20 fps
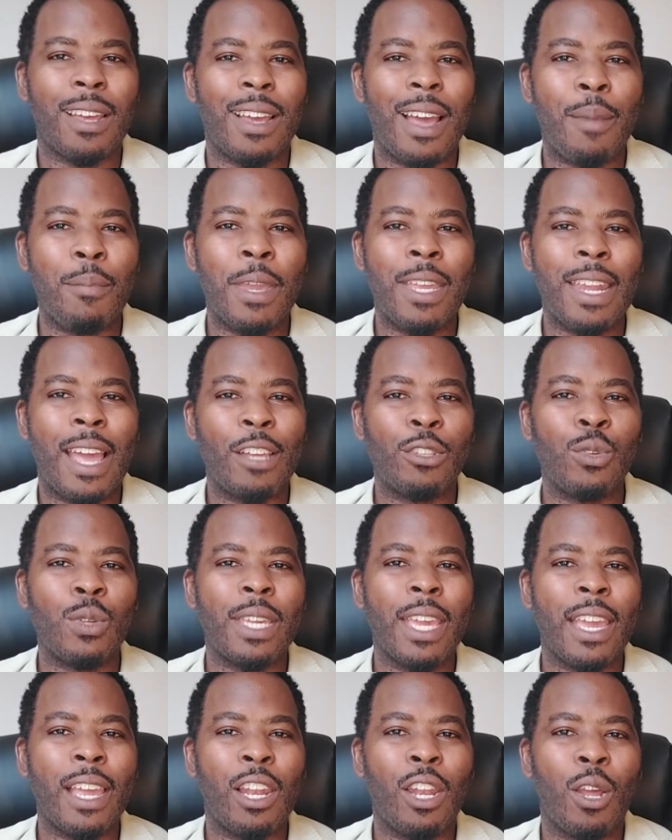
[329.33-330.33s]
I mean, I do
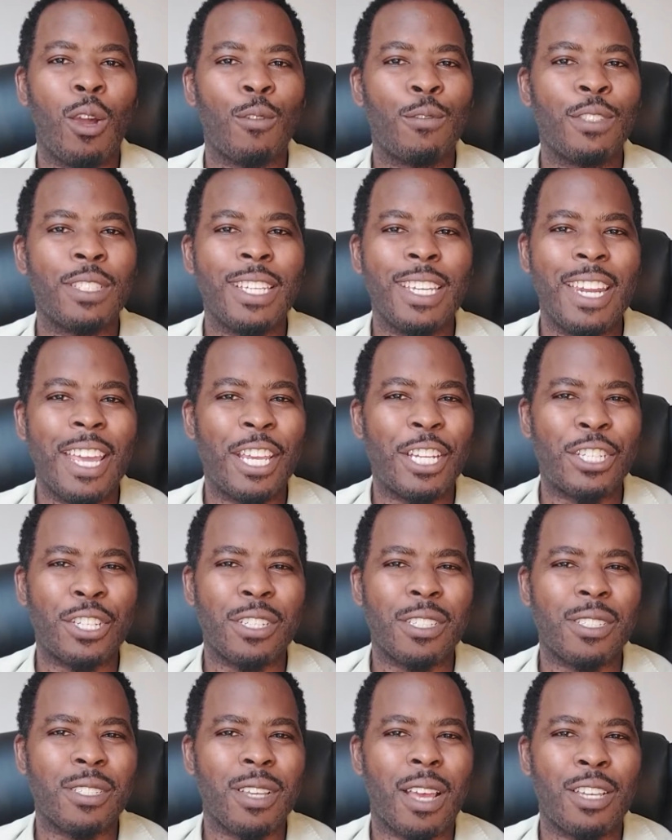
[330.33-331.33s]
get a lot of
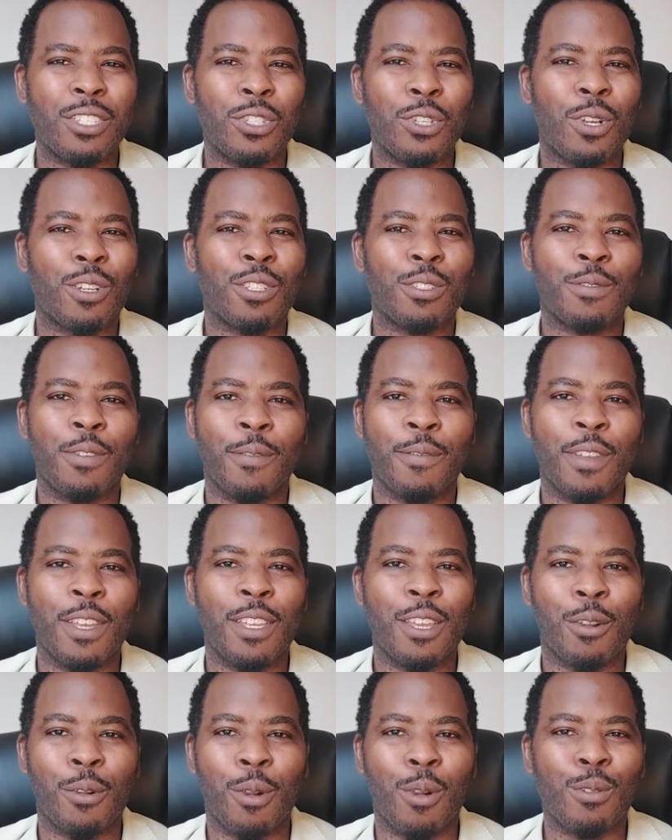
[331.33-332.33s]
teenagers as young as
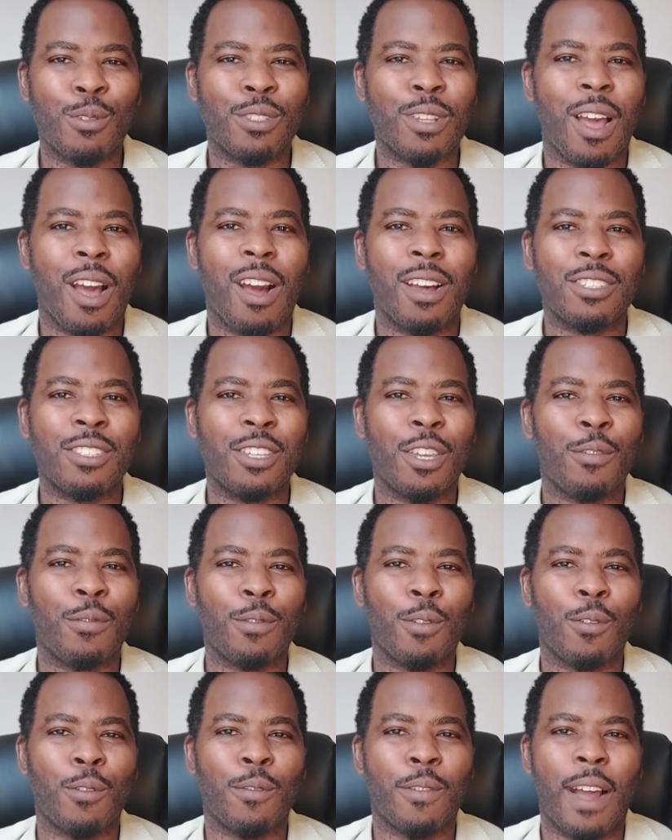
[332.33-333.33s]
15-year-olds asking
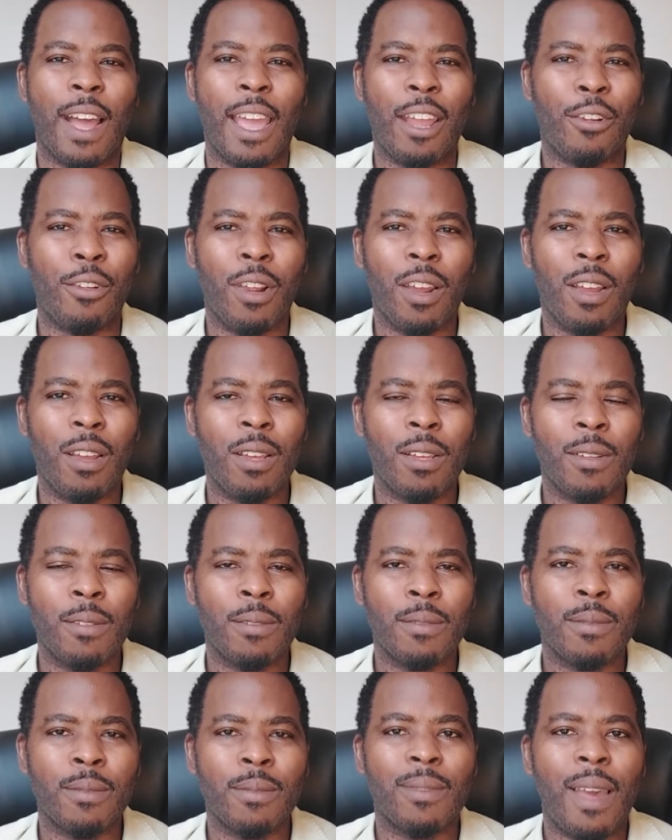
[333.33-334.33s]
for Viagra,
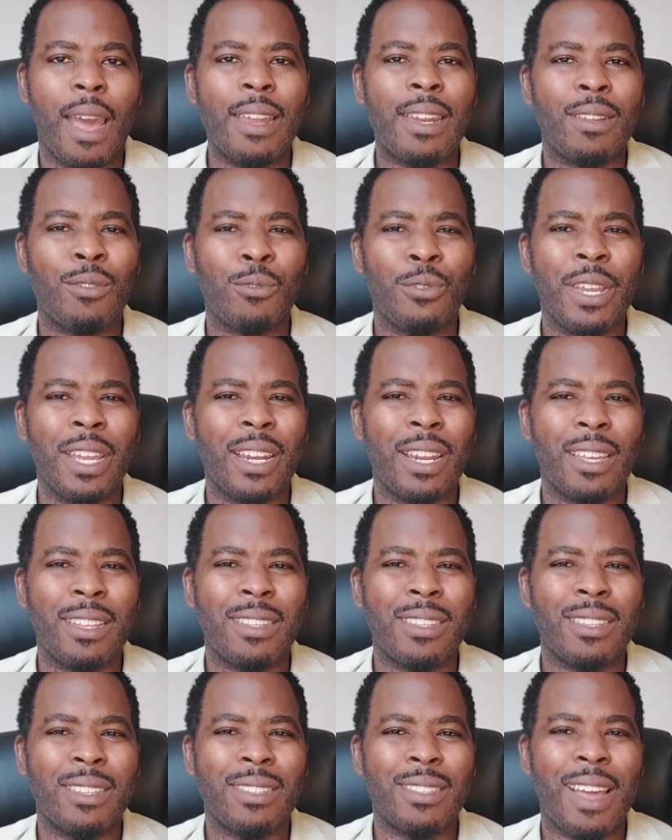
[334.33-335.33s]
and
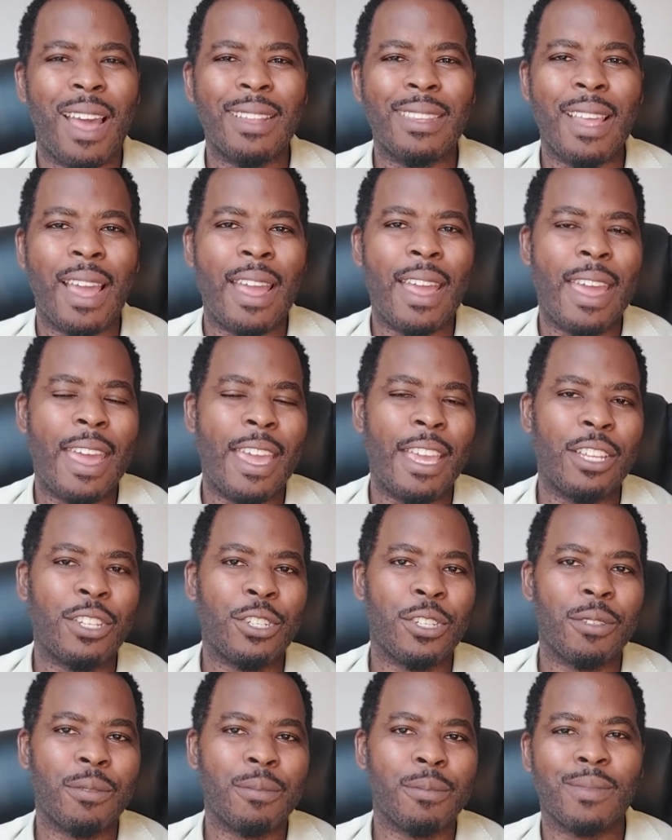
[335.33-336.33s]
really, at that
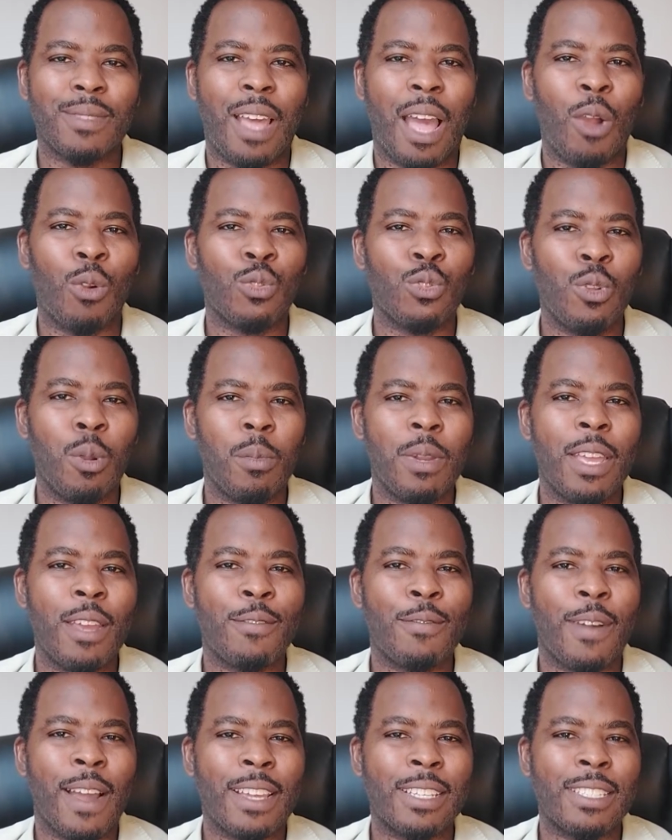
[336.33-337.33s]
age, I would normally
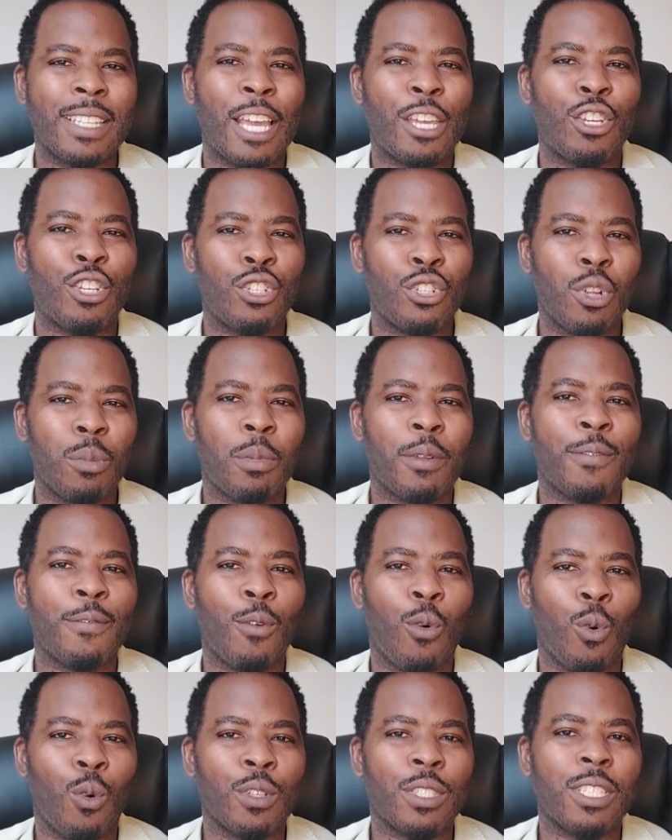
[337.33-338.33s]
advise that you should be
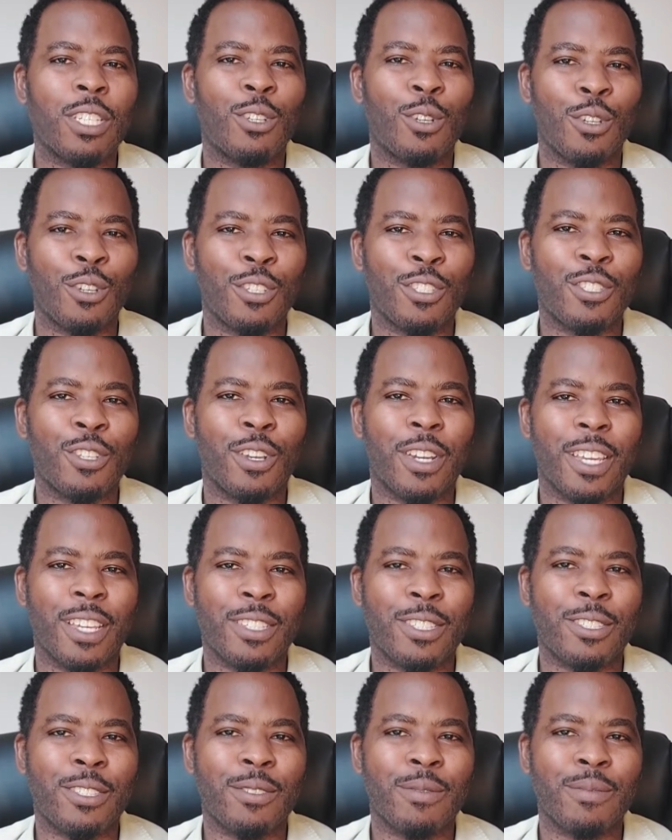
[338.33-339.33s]
focusing on your
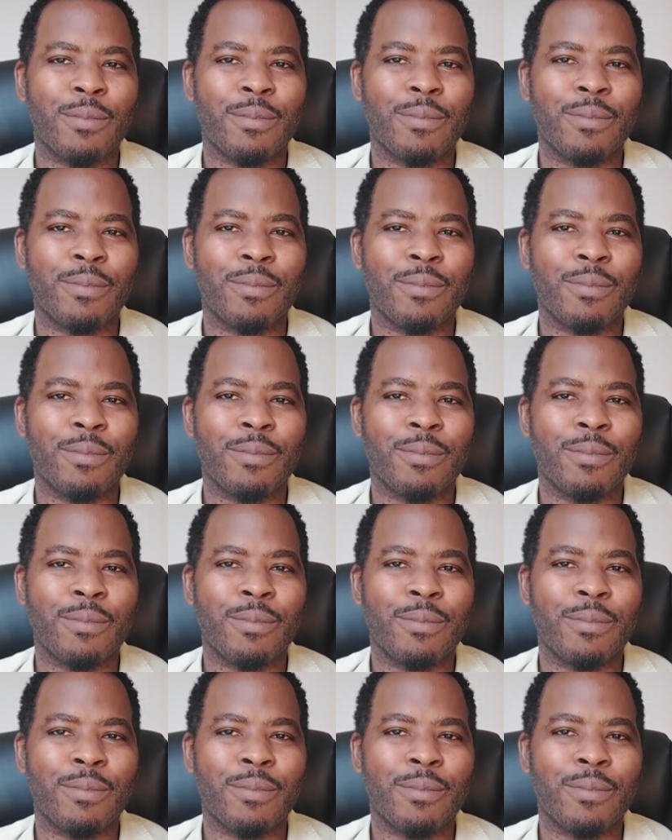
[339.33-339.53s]
studies.